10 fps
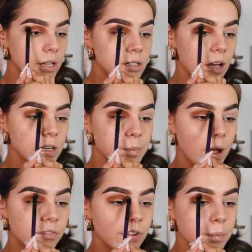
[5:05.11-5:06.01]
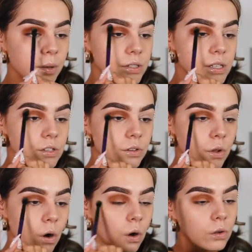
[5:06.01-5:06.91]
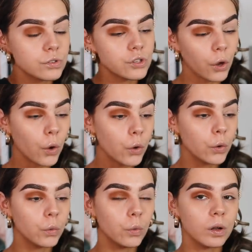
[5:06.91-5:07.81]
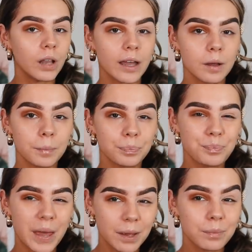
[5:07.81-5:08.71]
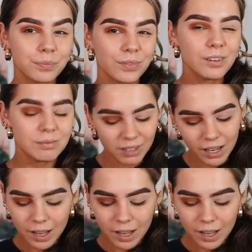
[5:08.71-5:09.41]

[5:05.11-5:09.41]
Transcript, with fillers: This colour is perfect because it's not too like pig not